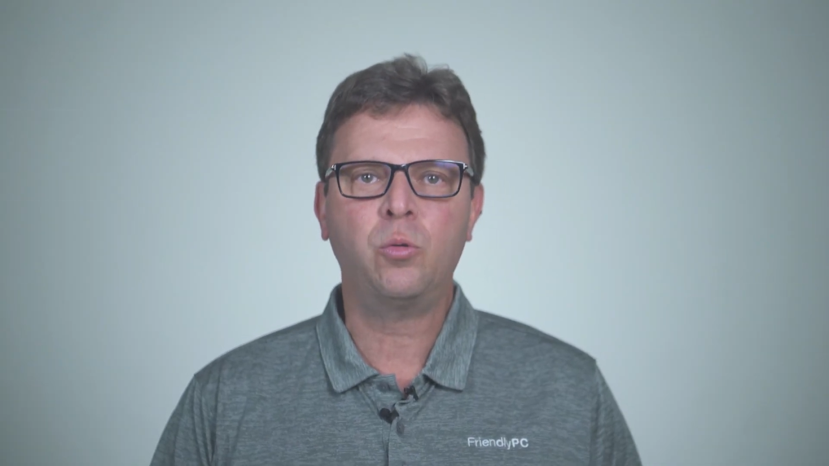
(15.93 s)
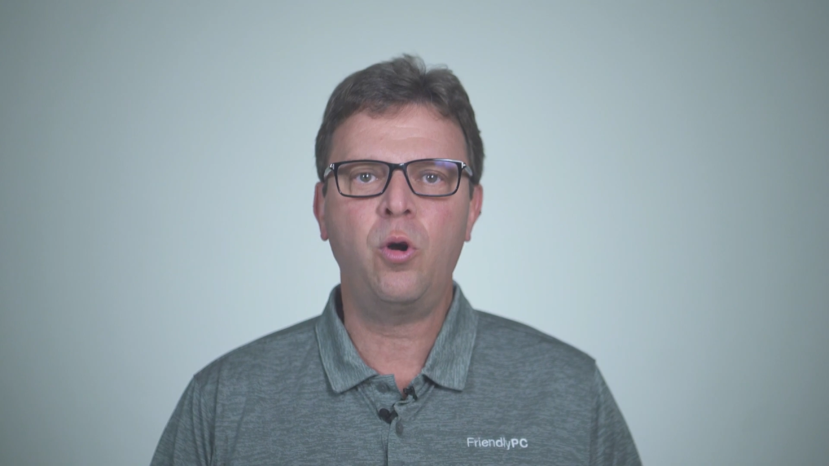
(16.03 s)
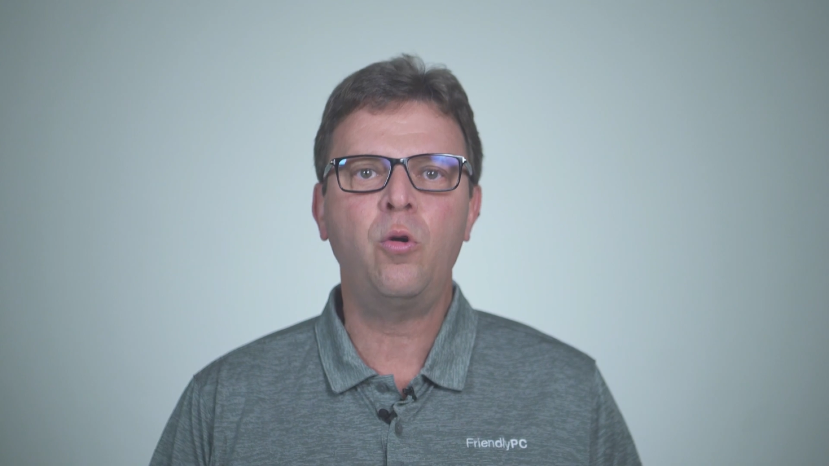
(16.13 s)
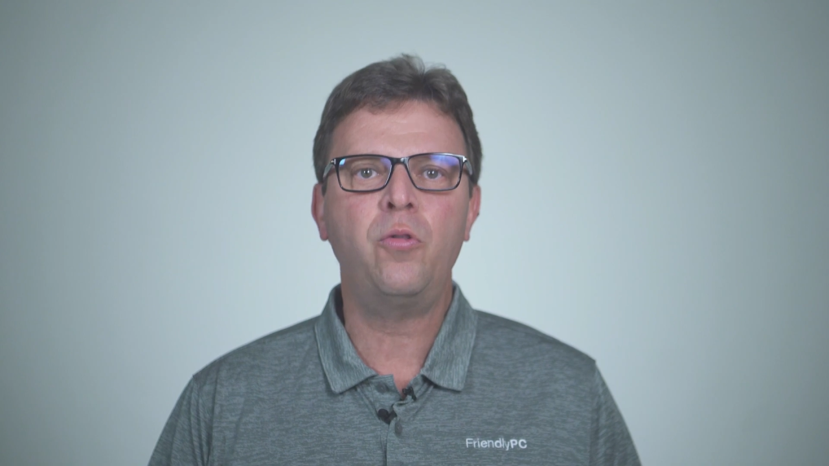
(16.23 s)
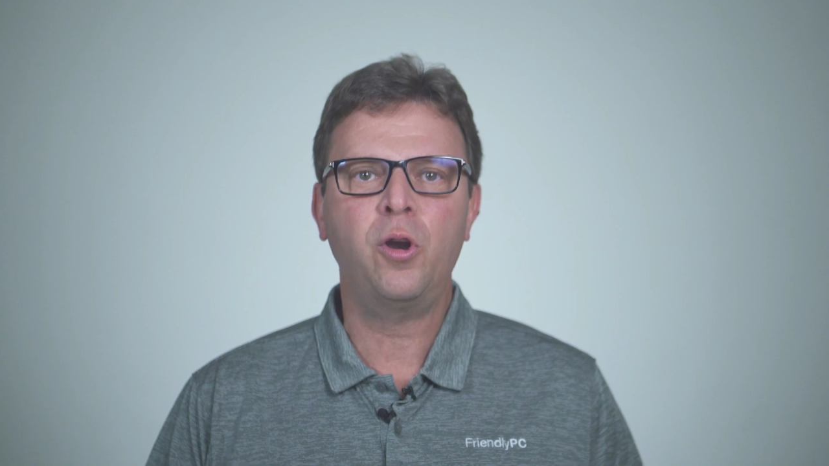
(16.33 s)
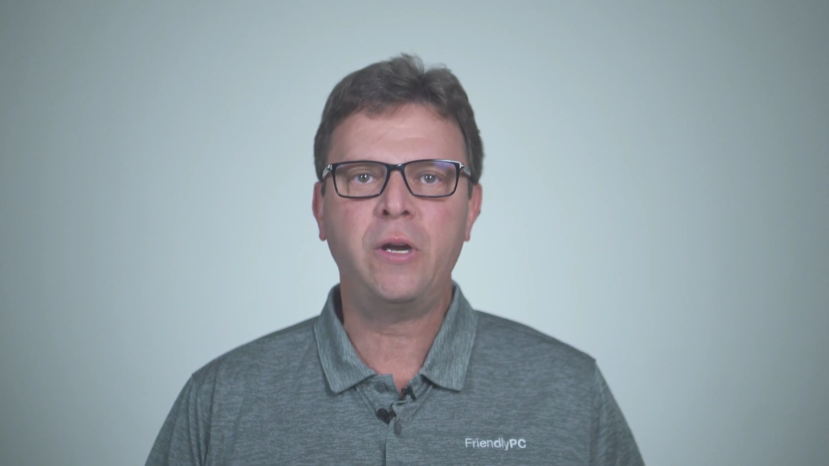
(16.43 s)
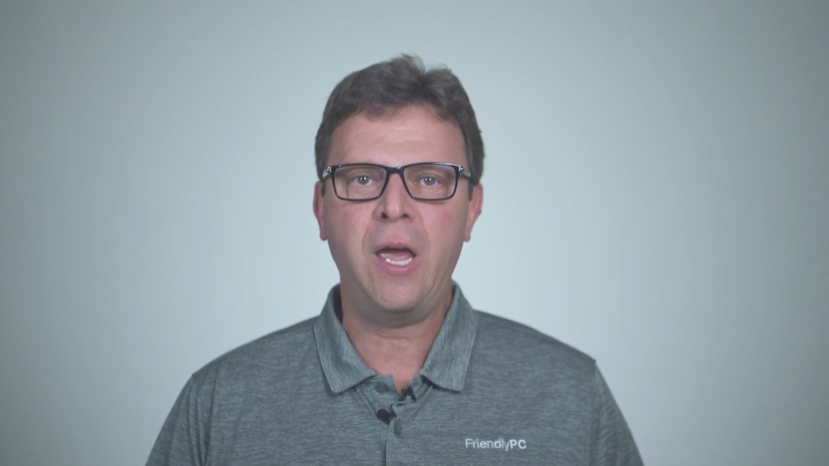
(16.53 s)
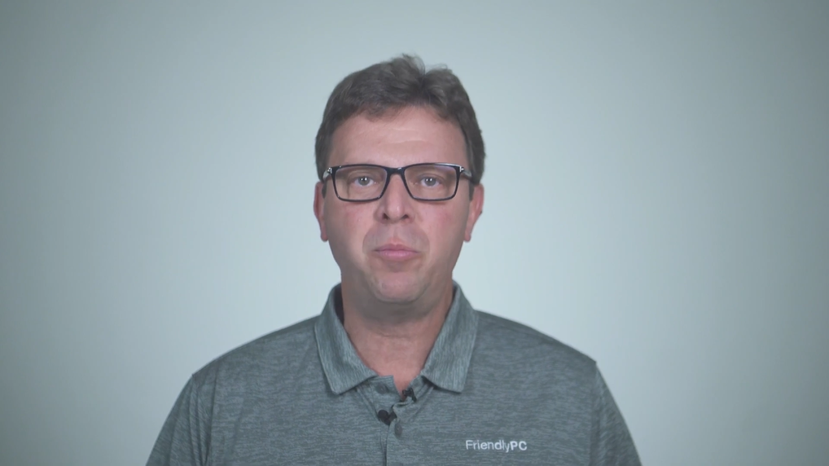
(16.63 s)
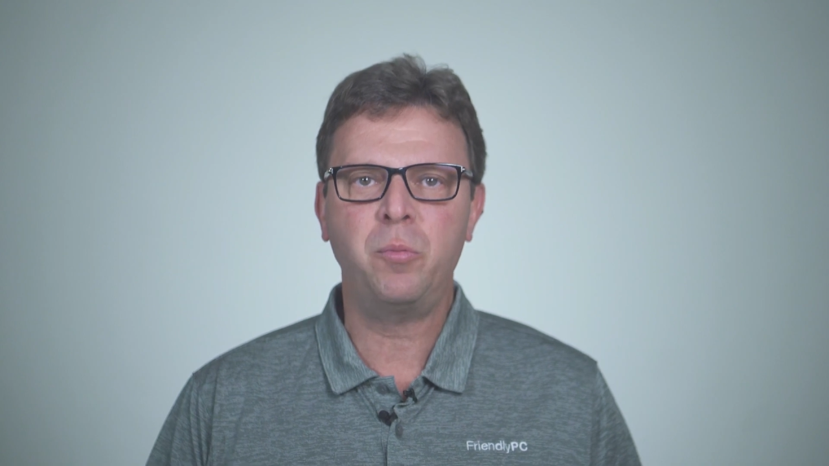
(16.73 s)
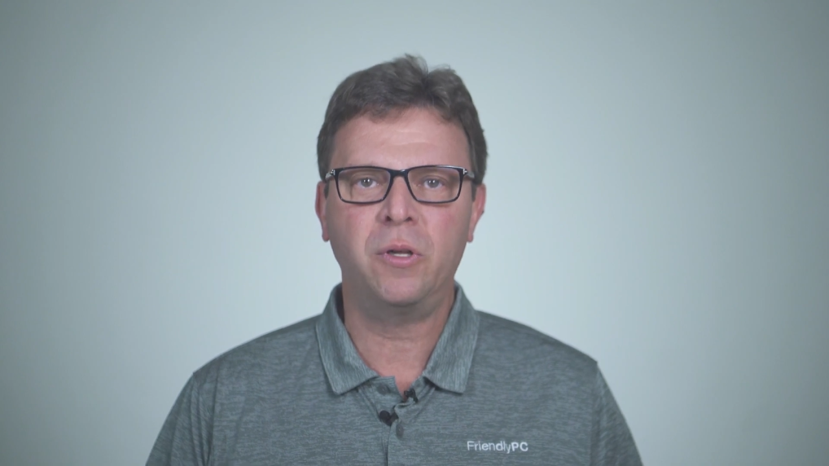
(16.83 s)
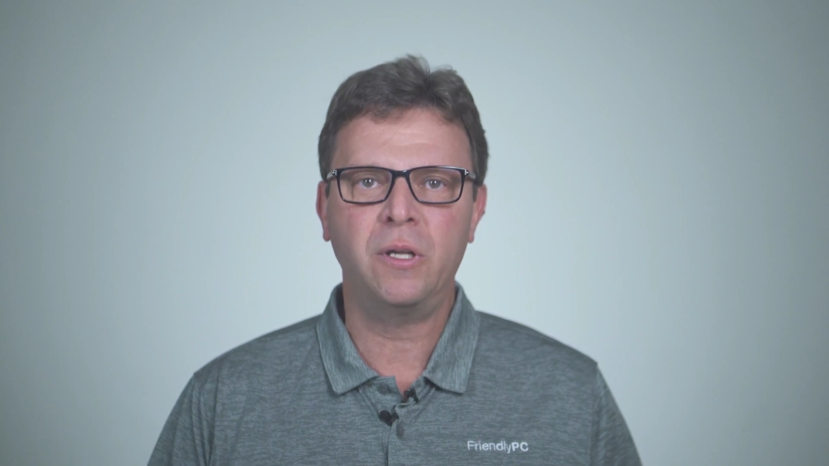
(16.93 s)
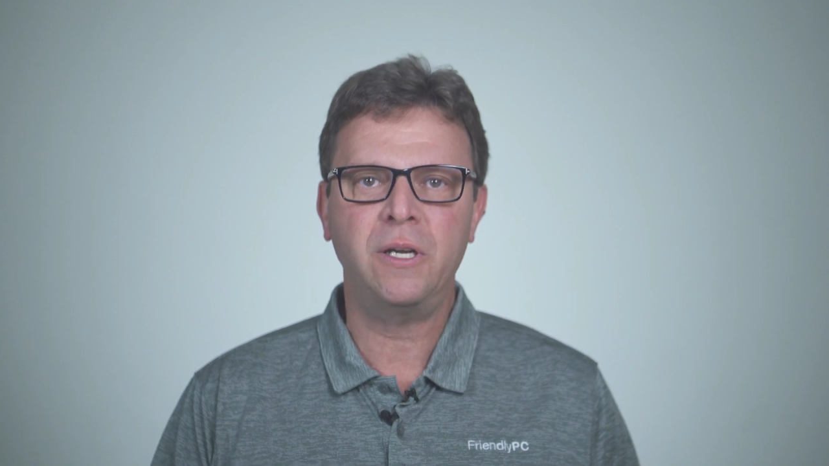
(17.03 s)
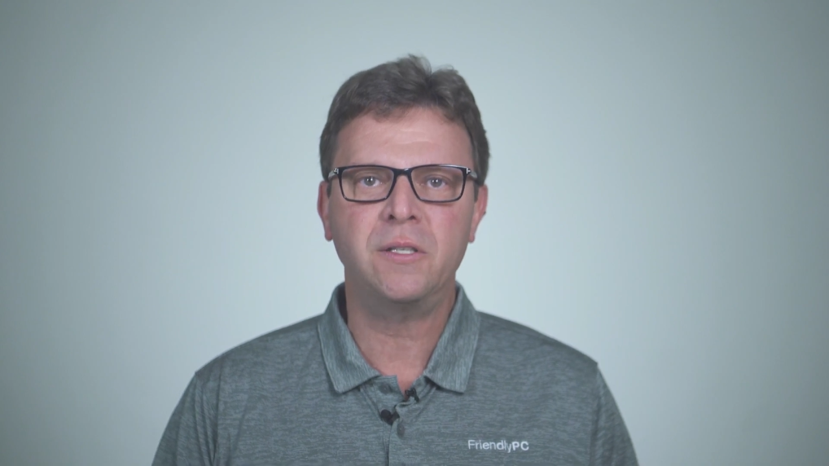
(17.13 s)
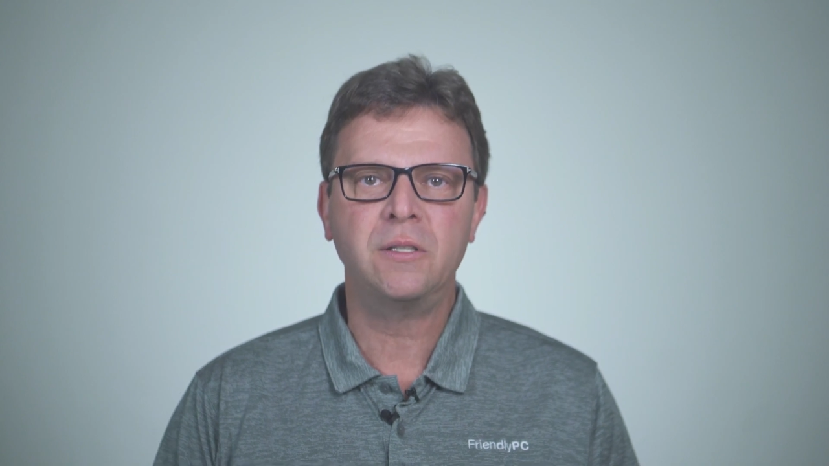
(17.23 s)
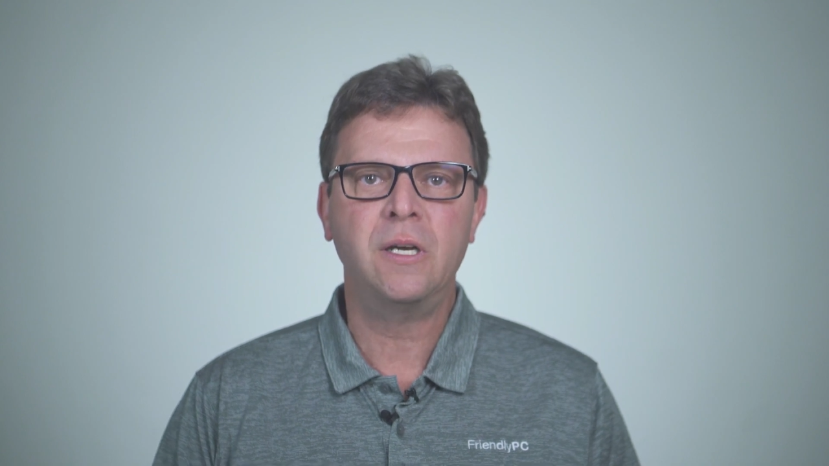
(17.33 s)
grow their
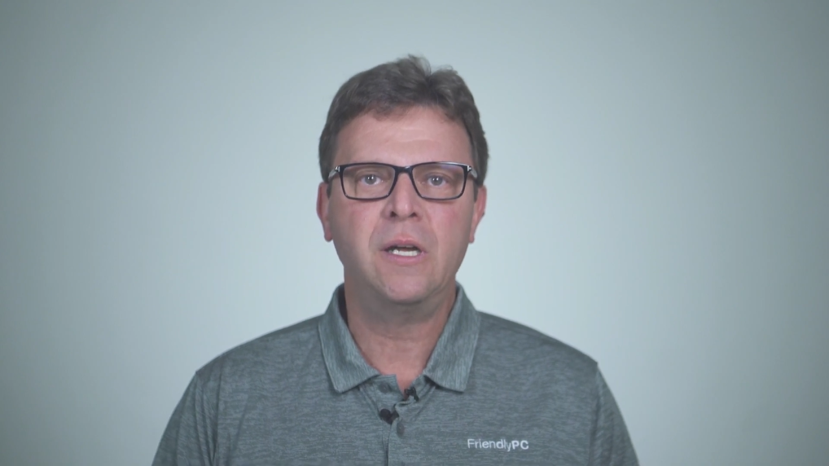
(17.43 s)
capabilities.